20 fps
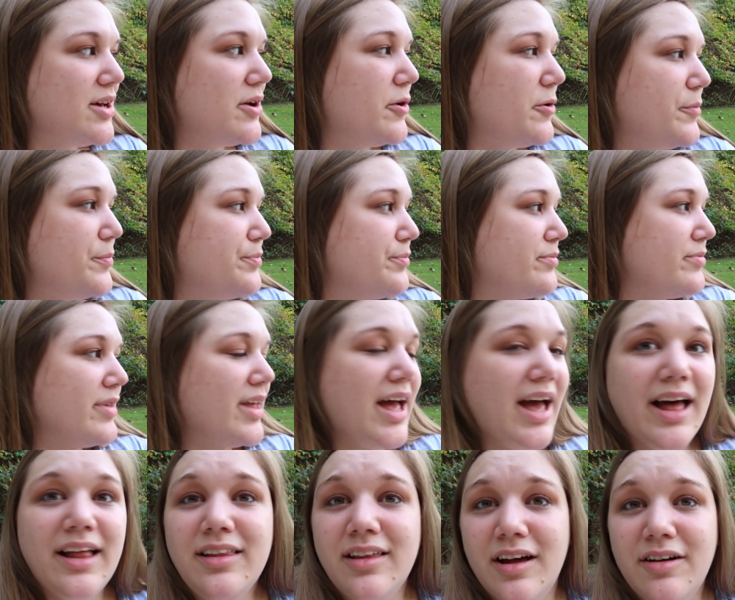So
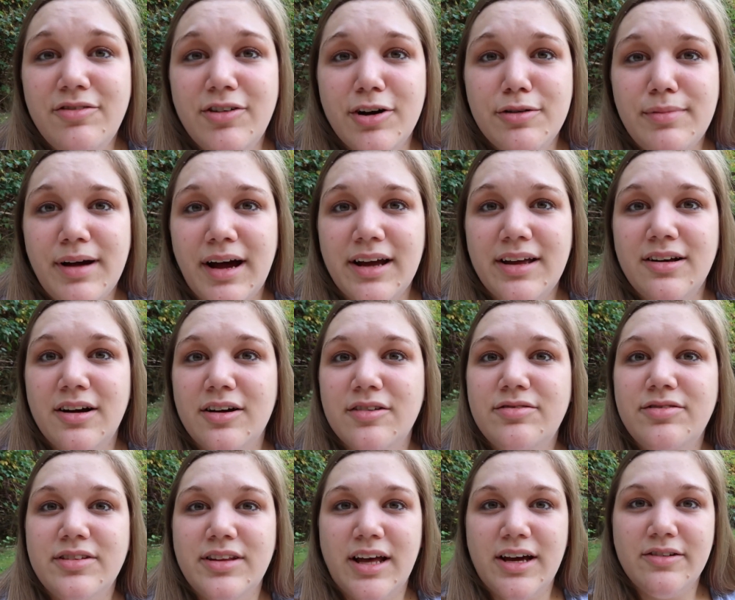I love our
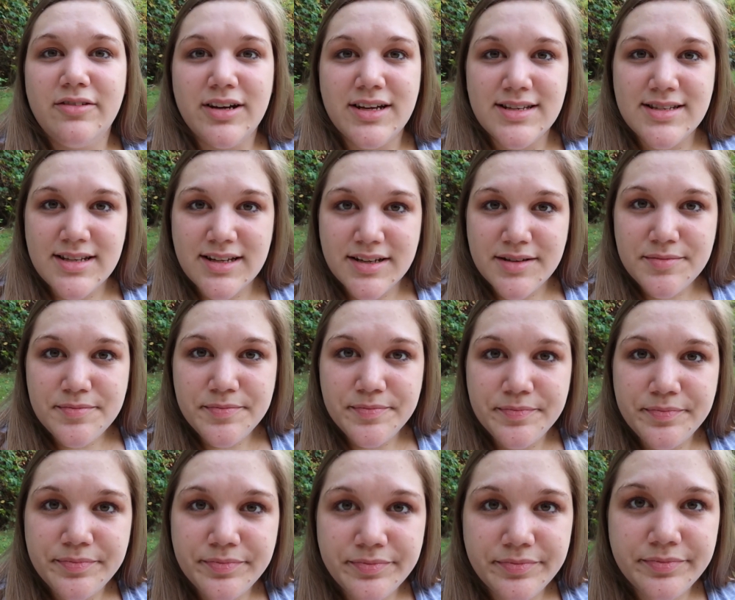backyard for that
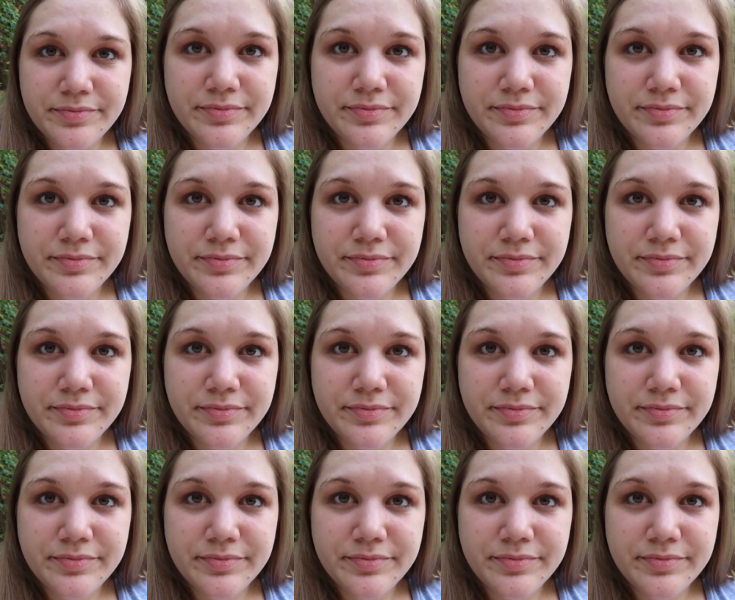reason.